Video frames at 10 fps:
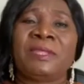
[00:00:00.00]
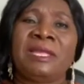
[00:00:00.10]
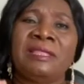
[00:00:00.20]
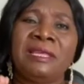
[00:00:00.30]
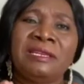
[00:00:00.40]

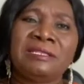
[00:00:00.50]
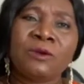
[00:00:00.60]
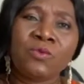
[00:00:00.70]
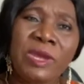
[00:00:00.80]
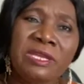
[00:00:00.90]
there is a
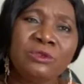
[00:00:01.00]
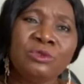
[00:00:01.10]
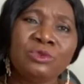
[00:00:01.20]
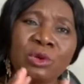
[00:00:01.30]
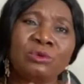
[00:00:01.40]
way to
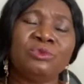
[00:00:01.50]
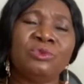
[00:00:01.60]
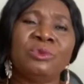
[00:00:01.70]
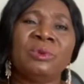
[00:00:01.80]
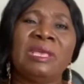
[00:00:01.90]
talk
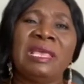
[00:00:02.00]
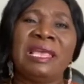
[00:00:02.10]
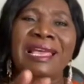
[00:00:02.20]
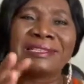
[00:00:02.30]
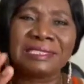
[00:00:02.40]
to
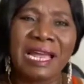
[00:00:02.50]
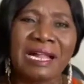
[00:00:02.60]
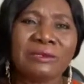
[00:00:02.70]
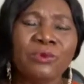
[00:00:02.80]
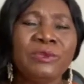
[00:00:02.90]
a
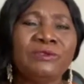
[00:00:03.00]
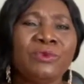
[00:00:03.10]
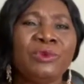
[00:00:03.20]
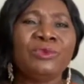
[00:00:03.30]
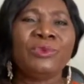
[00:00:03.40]
child who is
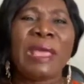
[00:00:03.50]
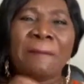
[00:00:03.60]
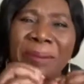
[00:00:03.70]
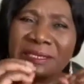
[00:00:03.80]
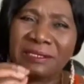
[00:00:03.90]
going through a
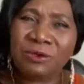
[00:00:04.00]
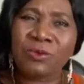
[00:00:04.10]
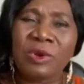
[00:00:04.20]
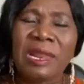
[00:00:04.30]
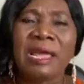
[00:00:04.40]

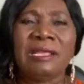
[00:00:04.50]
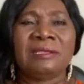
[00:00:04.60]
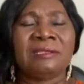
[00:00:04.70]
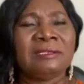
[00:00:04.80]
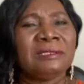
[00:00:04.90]
particular
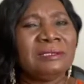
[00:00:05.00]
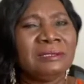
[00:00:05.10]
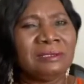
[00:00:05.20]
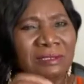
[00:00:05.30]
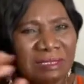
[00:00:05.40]

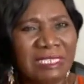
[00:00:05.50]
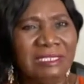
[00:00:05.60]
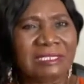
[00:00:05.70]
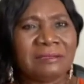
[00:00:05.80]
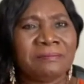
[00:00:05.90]

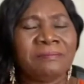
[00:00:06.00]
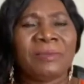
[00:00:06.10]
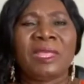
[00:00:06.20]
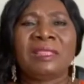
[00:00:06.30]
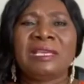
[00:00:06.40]
need.
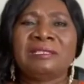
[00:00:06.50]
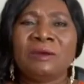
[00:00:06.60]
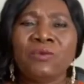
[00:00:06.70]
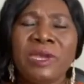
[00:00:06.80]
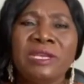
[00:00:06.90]
There's a
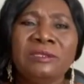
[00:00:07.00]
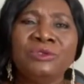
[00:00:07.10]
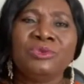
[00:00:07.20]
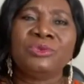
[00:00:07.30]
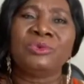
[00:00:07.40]
way
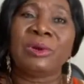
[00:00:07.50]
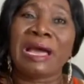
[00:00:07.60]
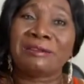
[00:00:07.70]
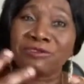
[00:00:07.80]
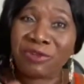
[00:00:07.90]
to
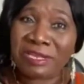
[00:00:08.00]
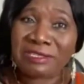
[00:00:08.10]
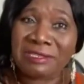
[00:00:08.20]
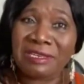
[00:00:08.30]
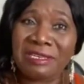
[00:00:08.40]
address
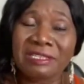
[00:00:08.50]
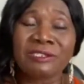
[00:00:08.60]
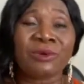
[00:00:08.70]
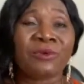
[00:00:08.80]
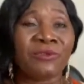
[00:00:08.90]
the
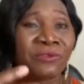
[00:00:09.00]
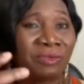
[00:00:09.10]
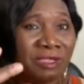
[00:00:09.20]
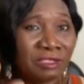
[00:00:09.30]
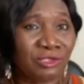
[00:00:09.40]
needs of
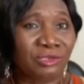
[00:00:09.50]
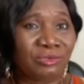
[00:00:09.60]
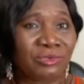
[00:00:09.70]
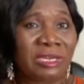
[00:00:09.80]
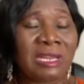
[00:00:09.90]
these
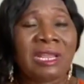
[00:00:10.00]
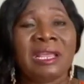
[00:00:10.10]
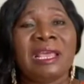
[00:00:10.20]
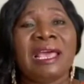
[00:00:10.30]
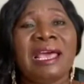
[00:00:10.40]
children.
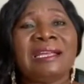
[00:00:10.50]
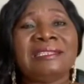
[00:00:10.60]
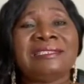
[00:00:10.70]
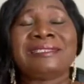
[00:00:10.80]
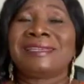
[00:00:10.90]

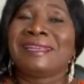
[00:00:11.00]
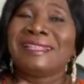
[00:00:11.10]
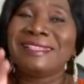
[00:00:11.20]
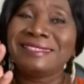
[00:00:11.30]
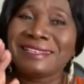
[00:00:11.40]
And
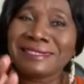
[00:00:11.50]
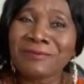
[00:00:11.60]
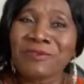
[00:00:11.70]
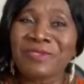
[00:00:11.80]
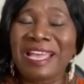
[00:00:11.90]
these are
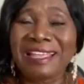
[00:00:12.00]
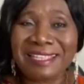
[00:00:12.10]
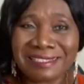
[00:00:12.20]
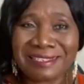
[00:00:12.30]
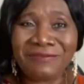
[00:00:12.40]
some of the
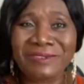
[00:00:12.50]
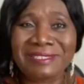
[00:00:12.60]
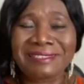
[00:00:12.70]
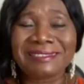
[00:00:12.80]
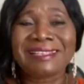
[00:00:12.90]
other
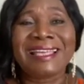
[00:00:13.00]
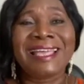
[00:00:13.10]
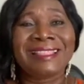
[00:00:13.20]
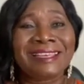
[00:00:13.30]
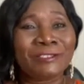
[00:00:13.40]
services
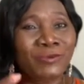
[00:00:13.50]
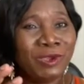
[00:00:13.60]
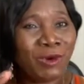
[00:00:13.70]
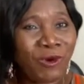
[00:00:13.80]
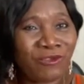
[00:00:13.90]
that we
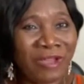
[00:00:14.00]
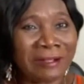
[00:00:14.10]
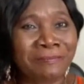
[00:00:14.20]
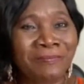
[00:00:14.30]
offer.